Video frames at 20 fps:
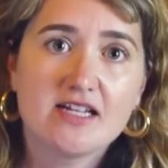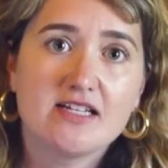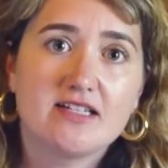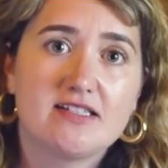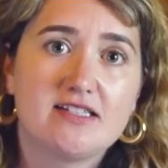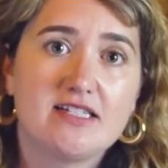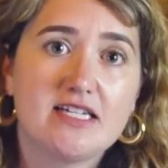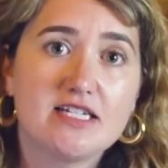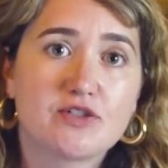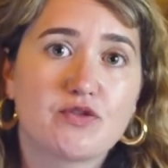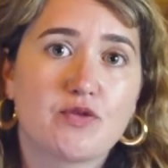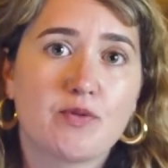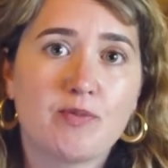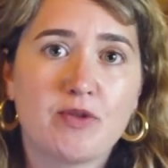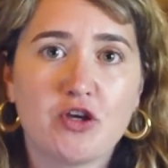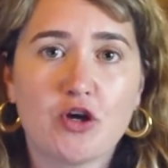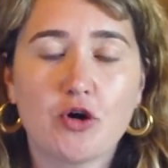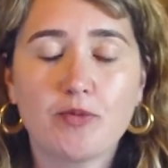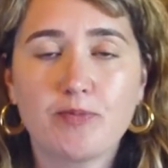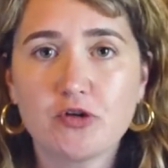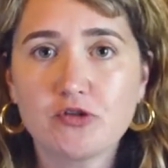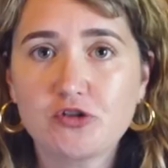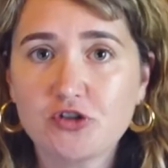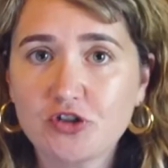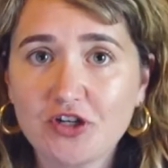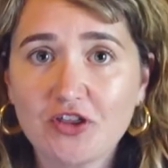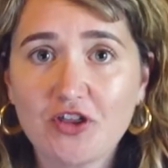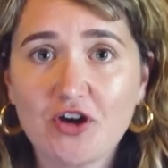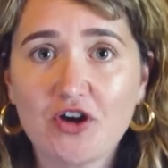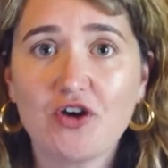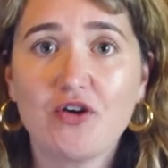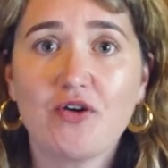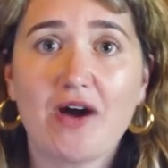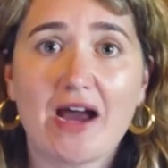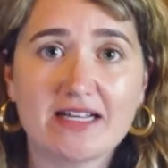Seeds from the yopo tree, though,